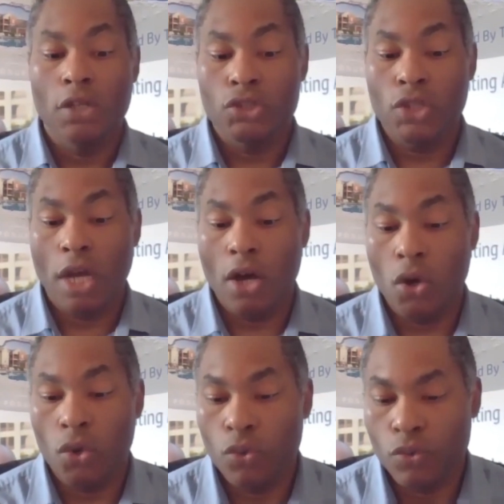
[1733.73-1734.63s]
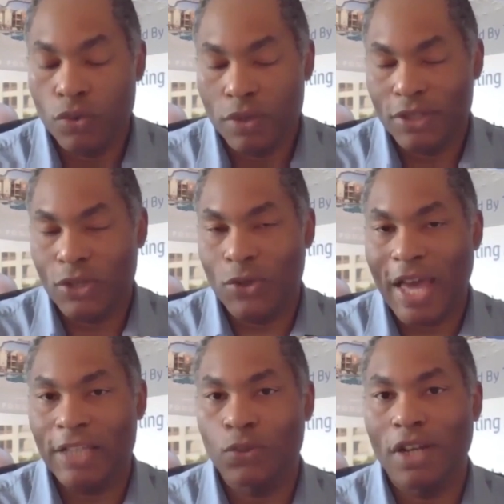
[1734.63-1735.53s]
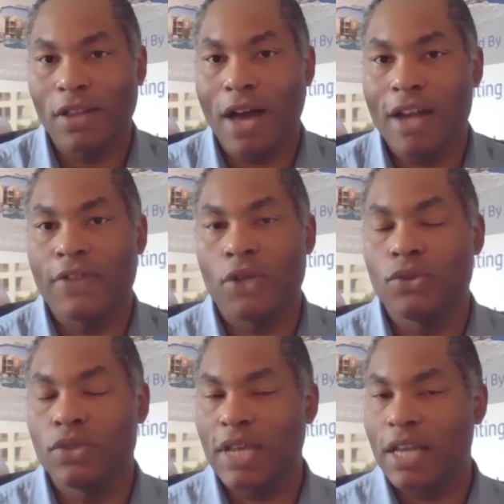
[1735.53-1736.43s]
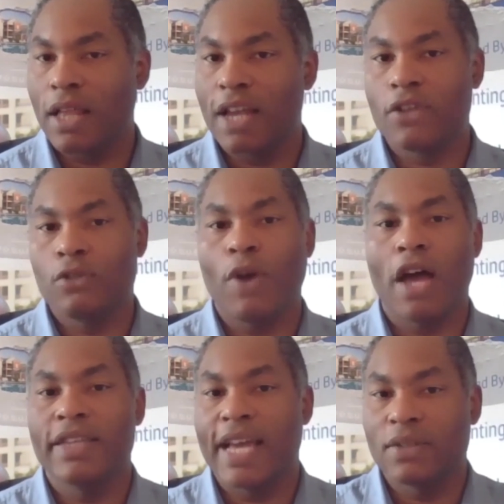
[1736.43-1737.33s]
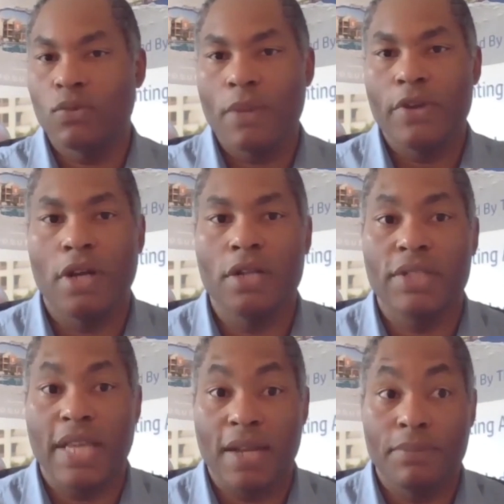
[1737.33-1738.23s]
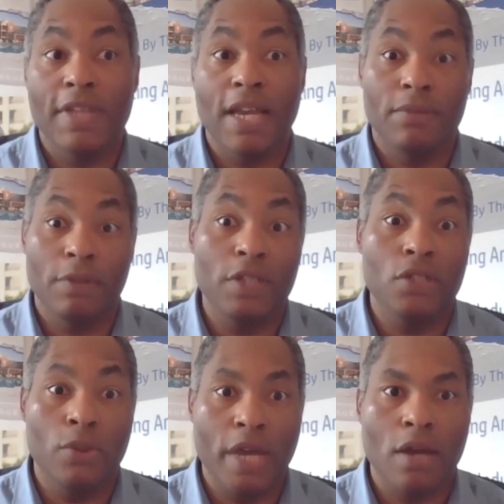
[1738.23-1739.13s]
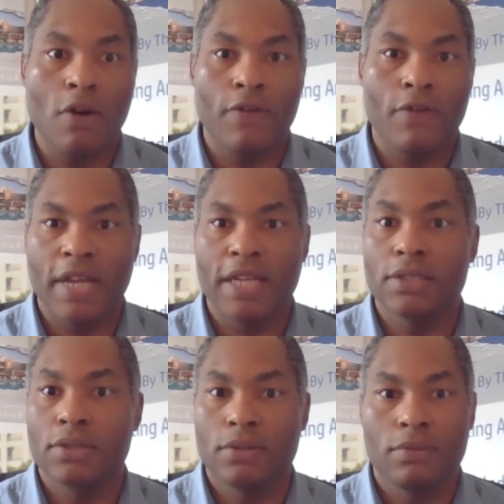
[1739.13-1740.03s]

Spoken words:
So that's what a lot of those podcasts and webinars that I'm going to be doing over the next